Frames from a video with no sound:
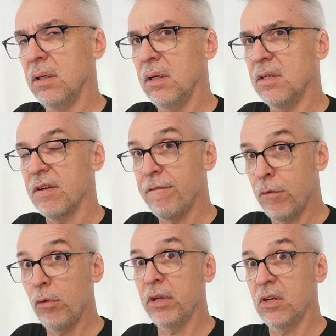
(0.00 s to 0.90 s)
is a
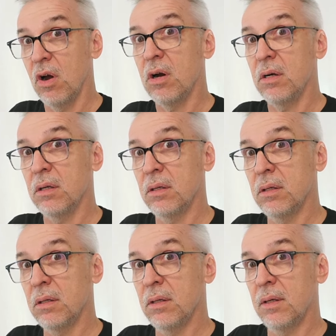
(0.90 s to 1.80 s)
folded card.
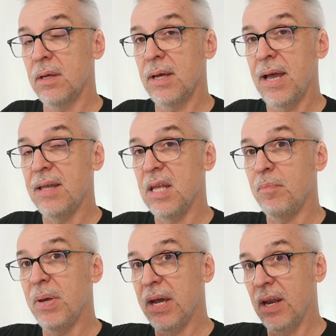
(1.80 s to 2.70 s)
And they
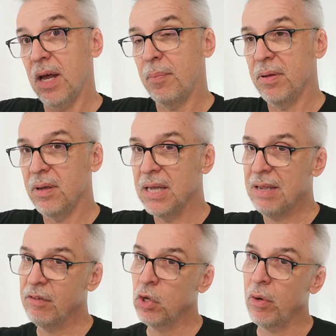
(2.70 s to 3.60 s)
pick it up. And
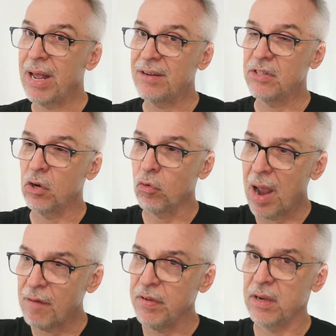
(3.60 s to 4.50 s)
even though it has the
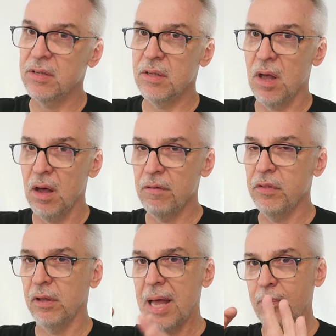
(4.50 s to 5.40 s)
graphics of the
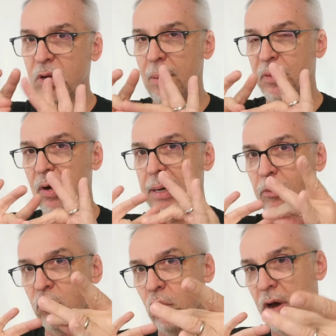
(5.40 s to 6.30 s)
laptop, they're able
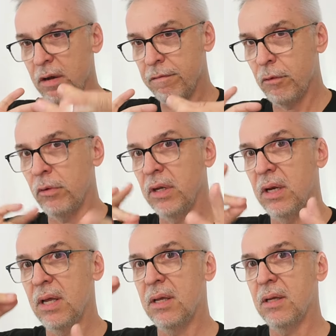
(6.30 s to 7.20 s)
to unfold it
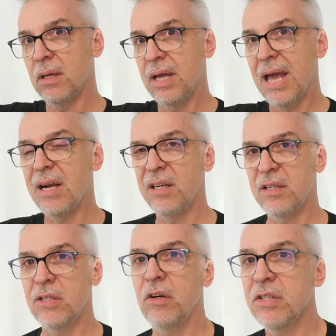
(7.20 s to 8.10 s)
and it
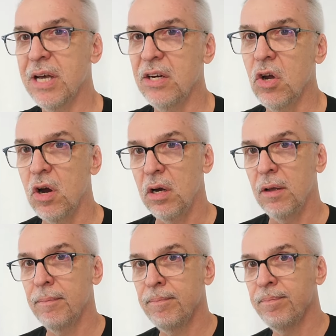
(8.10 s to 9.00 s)
is their signed card.
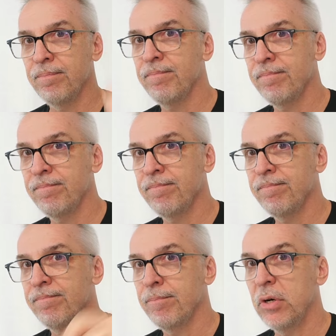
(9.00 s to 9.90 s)

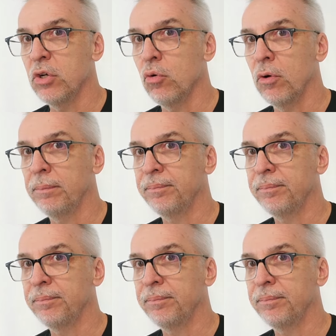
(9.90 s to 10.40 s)
Pretty cool.